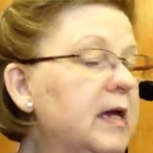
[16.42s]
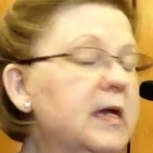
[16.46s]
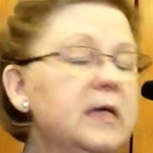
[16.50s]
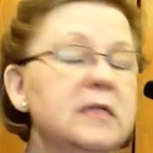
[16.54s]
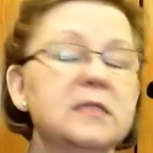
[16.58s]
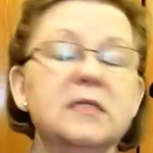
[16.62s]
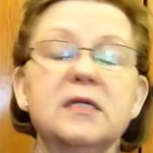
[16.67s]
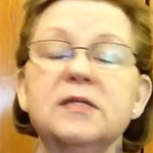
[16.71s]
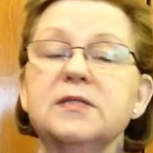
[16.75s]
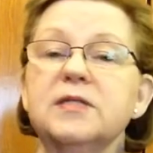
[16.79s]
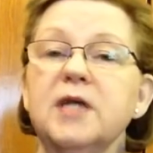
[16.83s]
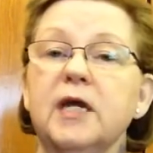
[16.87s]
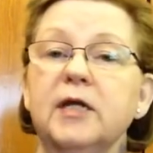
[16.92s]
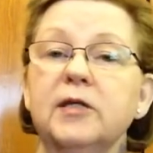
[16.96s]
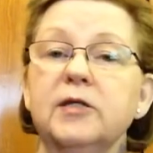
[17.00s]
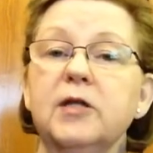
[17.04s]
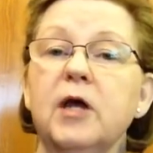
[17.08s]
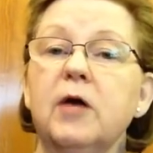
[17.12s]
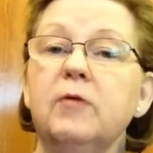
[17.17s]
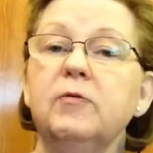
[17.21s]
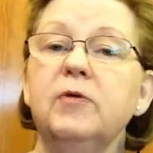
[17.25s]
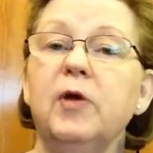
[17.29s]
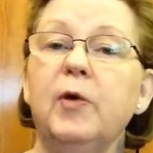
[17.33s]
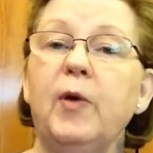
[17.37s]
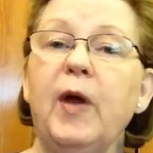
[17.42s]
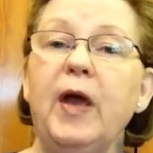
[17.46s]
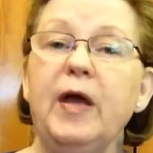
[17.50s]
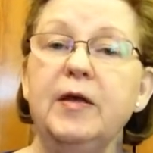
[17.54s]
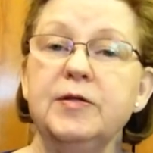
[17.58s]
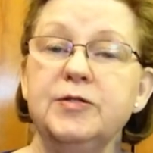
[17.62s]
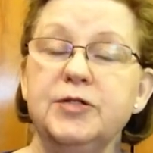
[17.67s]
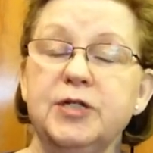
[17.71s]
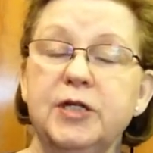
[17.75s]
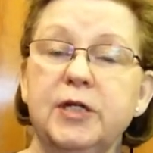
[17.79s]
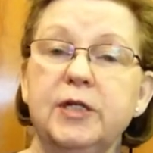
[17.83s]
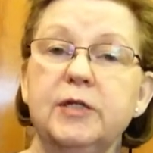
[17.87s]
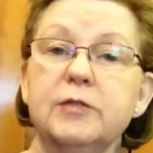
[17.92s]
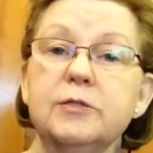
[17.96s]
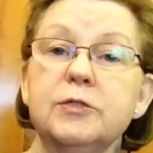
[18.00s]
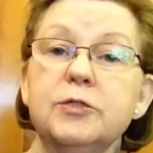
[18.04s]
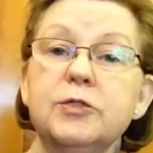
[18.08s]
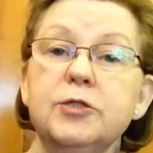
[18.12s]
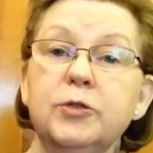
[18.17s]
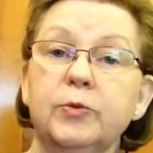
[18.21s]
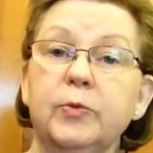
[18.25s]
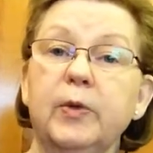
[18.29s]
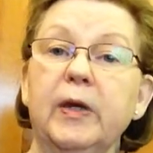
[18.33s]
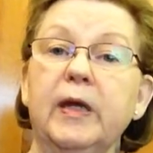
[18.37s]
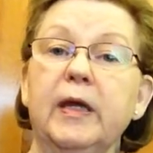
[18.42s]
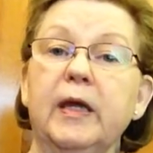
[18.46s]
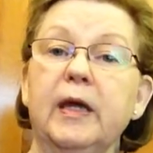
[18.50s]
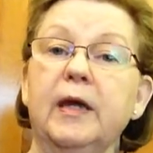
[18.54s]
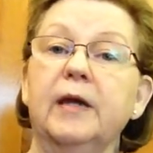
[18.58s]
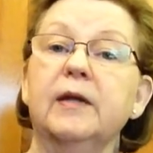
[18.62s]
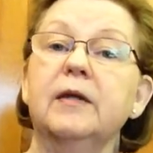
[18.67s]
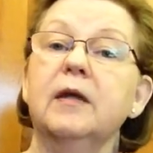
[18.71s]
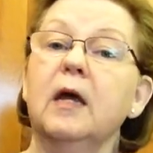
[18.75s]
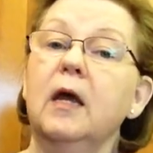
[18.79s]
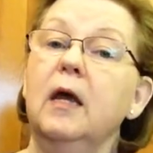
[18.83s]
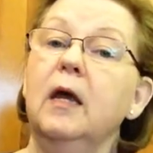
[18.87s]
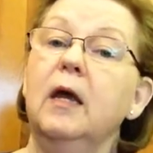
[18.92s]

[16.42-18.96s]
Since I don't know how Gene is doing it,